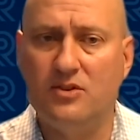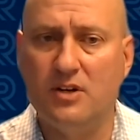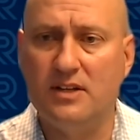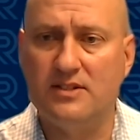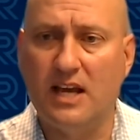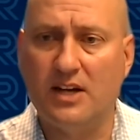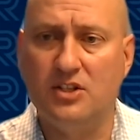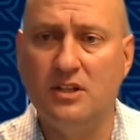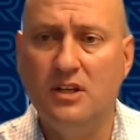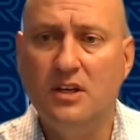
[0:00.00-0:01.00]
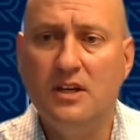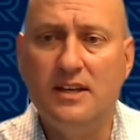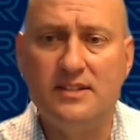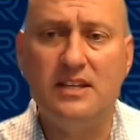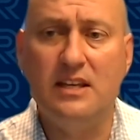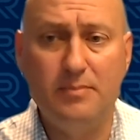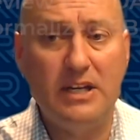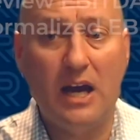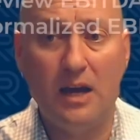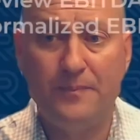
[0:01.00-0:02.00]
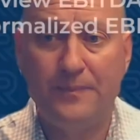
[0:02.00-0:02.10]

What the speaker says: transaction is EBITDA,